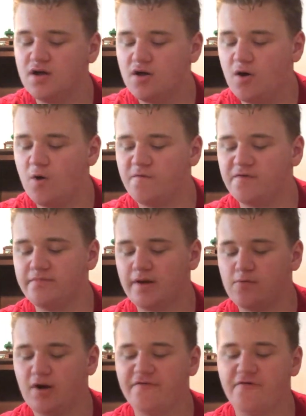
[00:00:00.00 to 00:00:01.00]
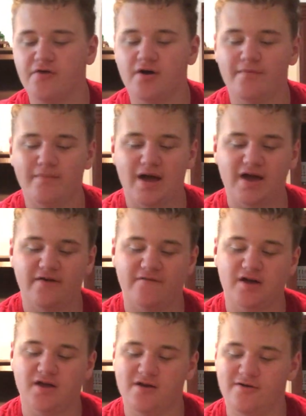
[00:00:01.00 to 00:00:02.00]
hopefully my wife will come back if
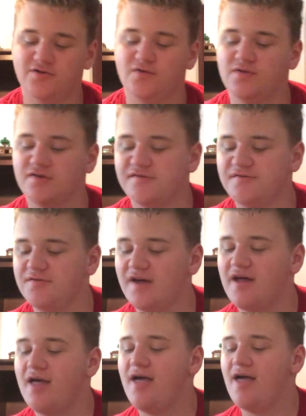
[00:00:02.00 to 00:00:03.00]
I, you know, do this and do that.